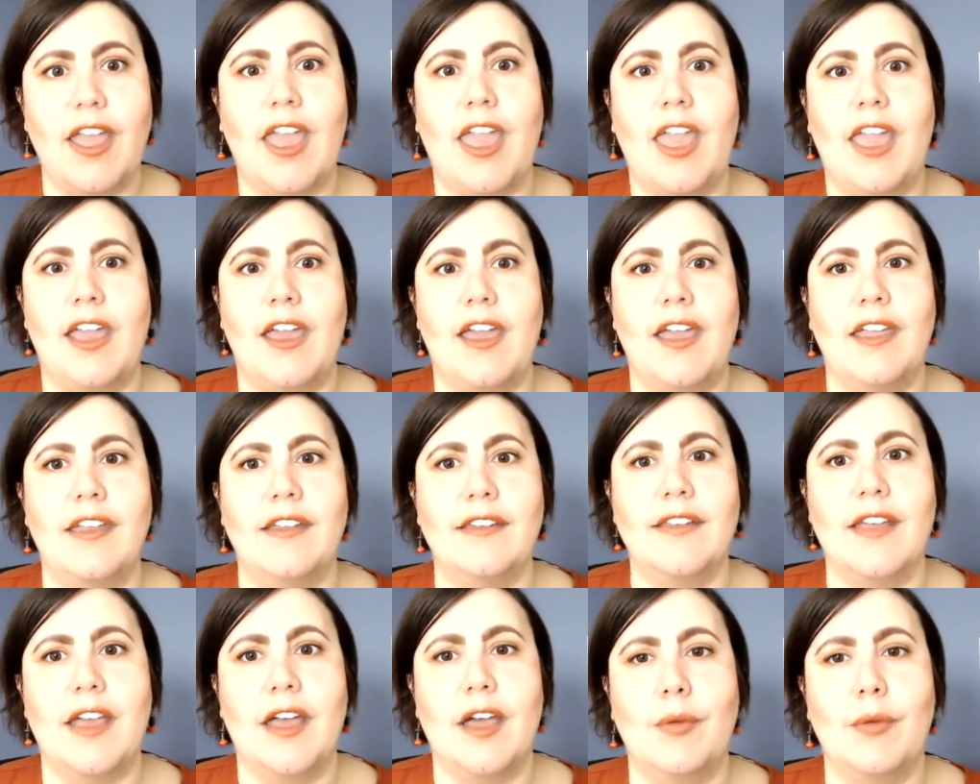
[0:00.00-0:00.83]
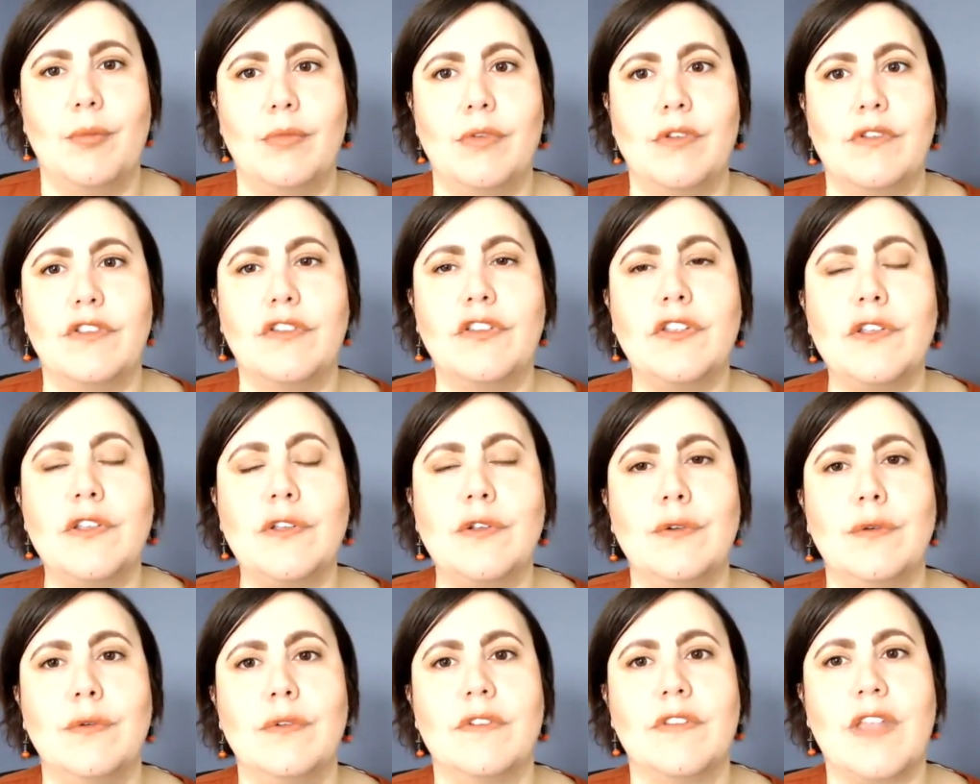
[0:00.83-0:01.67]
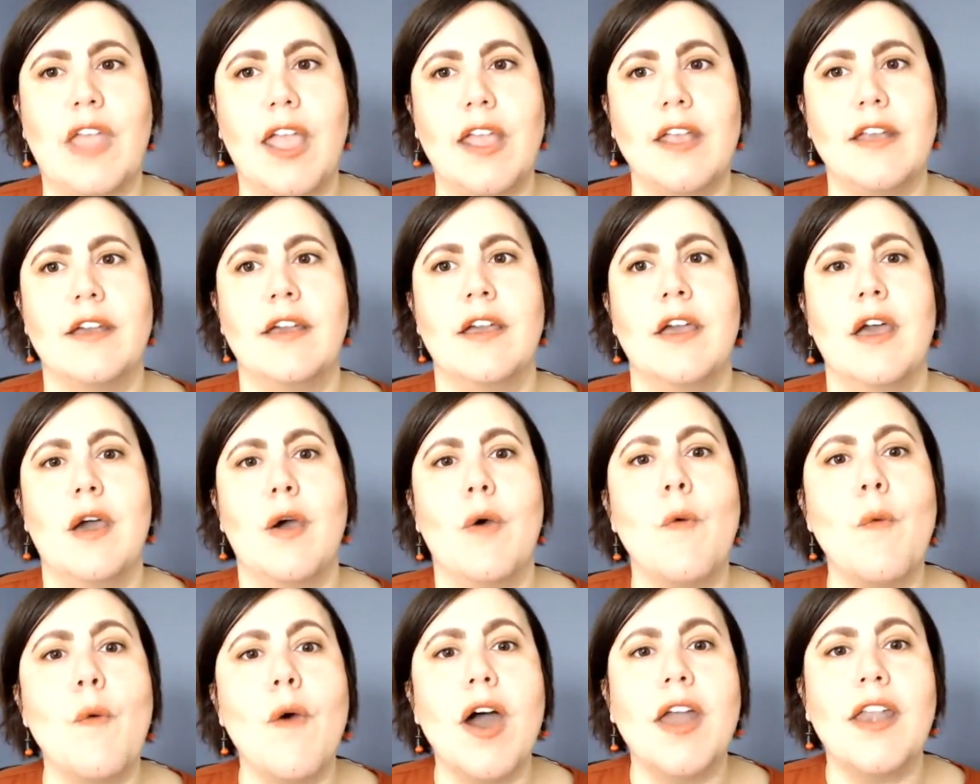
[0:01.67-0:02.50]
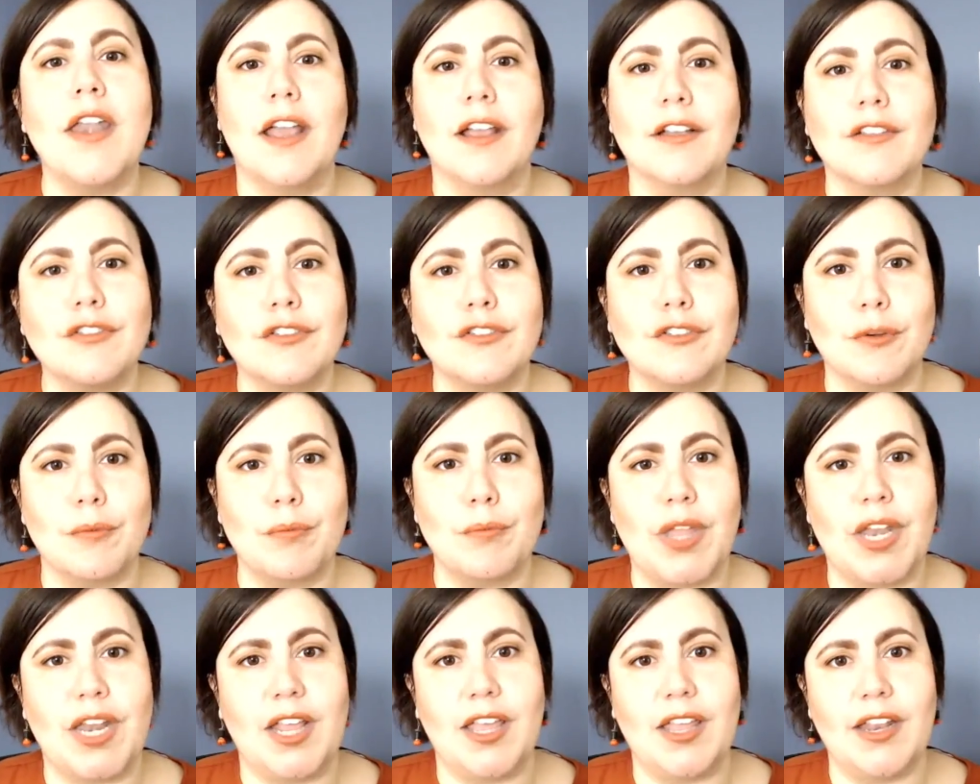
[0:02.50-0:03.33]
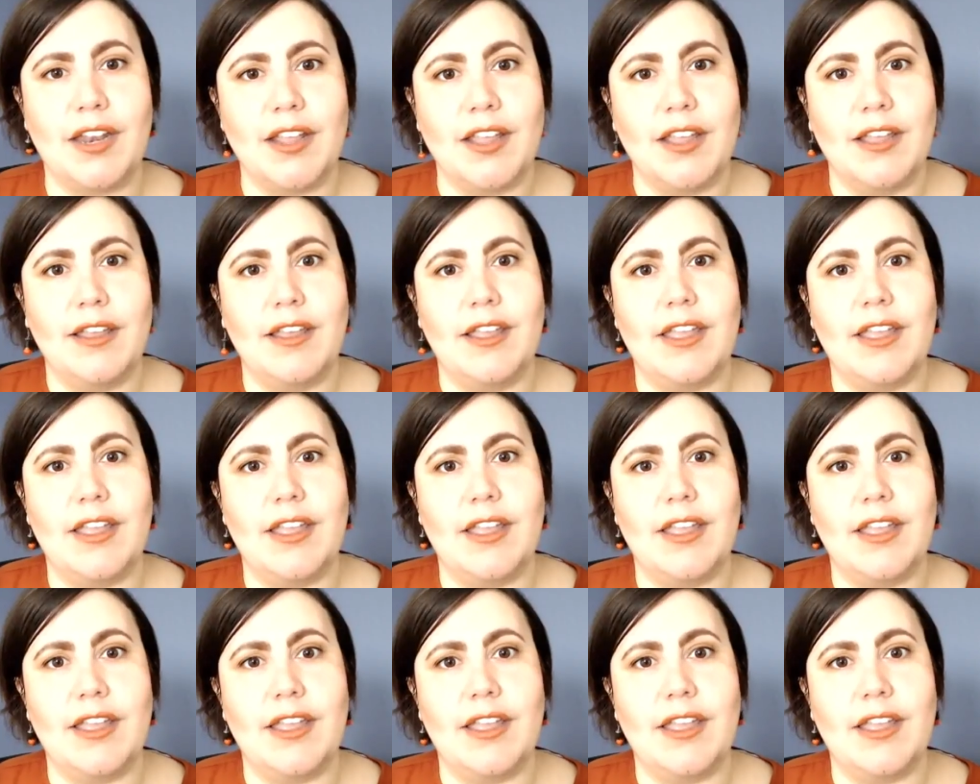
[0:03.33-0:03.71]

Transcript: And to take 1 extra minute